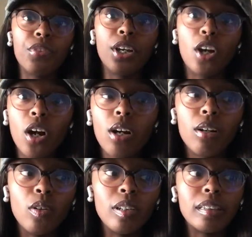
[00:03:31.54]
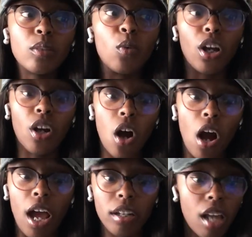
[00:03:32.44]
The girls were
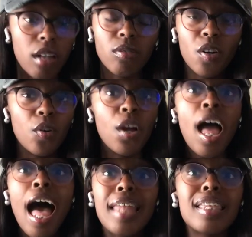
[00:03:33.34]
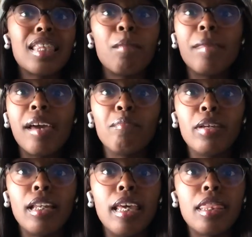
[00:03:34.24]
gone. I don't know. I think they may have
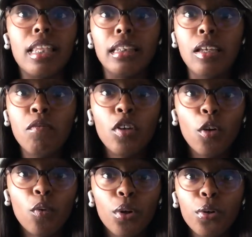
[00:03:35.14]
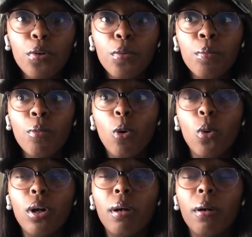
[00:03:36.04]
been in the living room
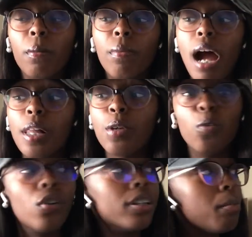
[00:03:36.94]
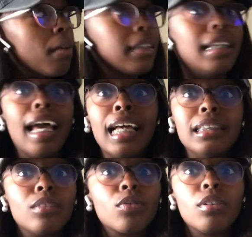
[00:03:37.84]
or probably one in my
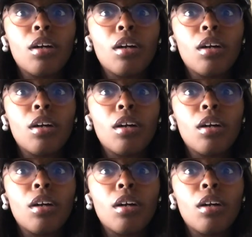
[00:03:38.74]
dad's room.